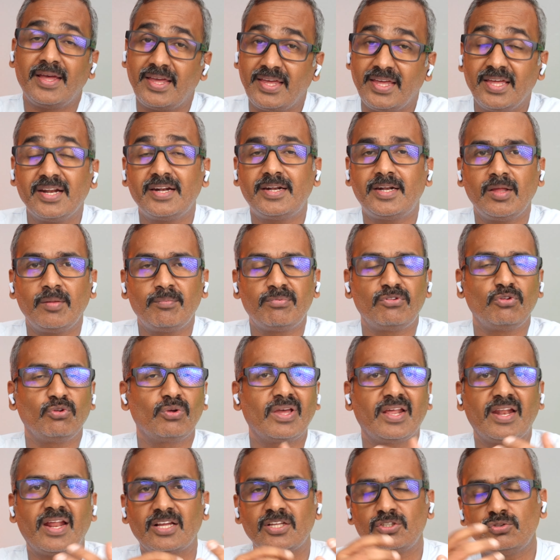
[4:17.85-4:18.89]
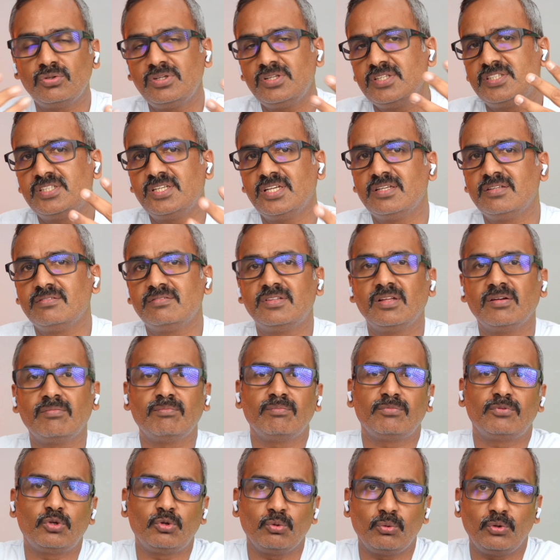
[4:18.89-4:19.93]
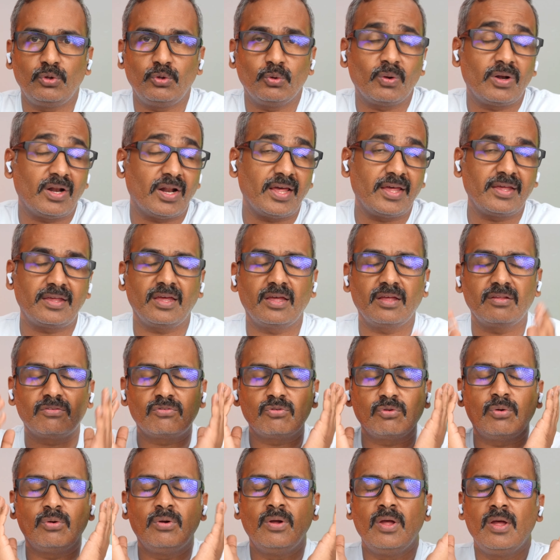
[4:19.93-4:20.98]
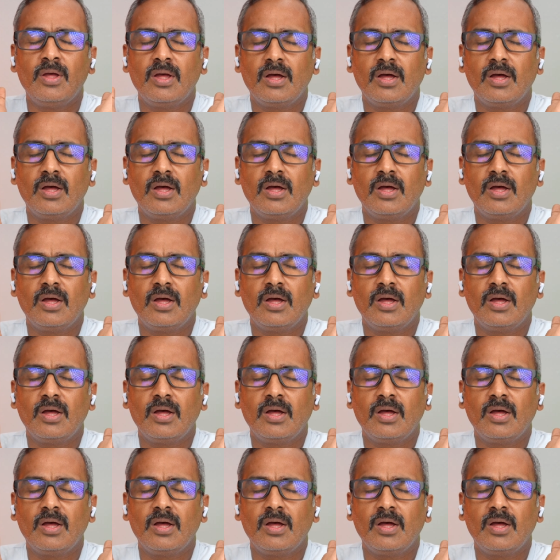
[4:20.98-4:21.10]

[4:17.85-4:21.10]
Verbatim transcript: ear tips you can actually change them to your liking so